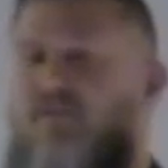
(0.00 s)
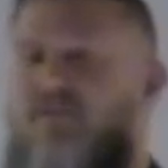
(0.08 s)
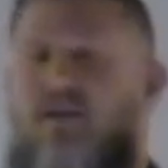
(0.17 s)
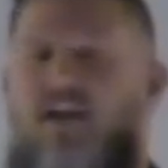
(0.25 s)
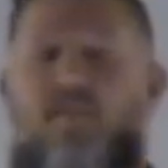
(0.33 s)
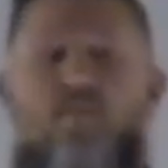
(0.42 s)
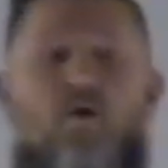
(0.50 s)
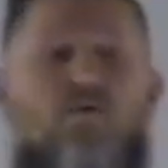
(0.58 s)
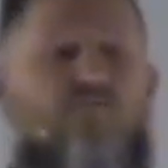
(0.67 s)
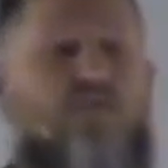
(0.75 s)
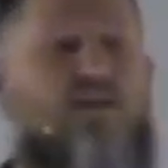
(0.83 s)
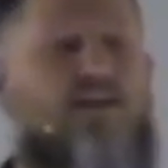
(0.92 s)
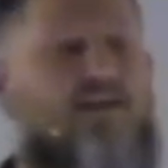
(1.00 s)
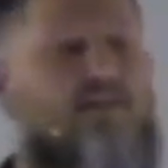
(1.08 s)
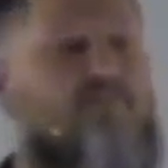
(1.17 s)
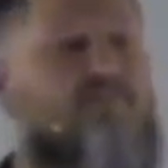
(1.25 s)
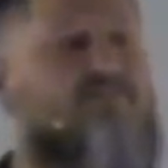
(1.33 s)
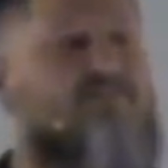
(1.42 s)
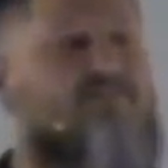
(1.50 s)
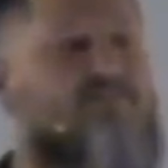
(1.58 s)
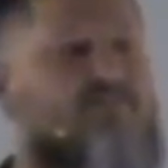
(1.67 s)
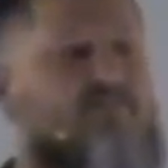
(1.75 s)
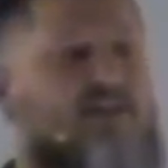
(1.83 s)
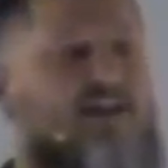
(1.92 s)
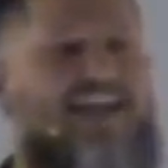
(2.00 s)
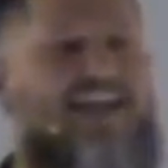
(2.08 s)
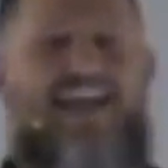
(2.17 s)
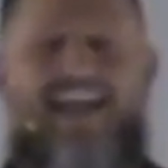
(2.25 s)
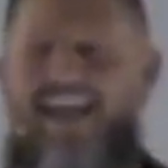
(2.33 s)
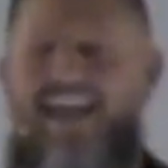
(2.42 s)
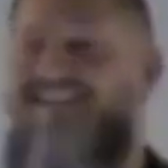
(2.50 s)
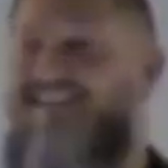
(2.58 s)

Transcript: He both forgives and